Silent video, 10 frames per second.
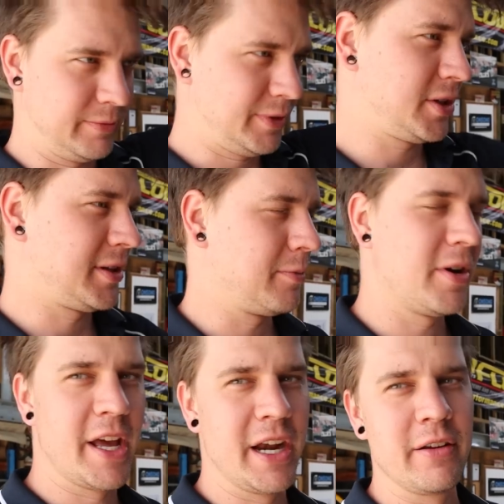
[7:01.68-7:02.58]

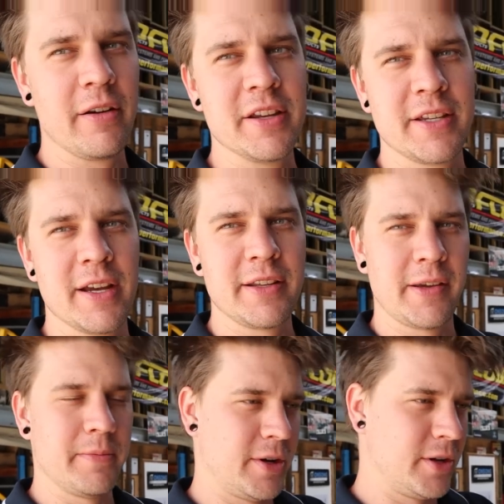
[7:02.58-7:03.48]
literally 180 degrees
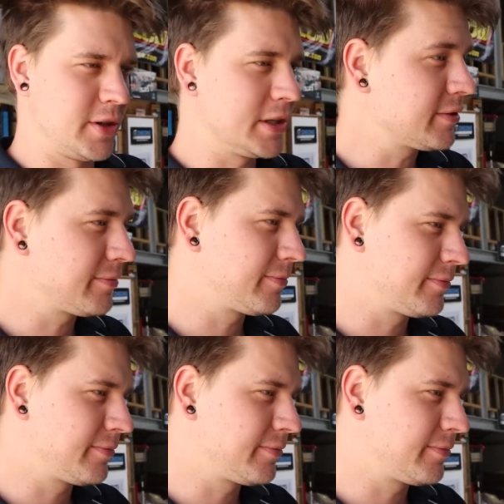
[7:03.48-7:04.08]
out, so I'm gonna just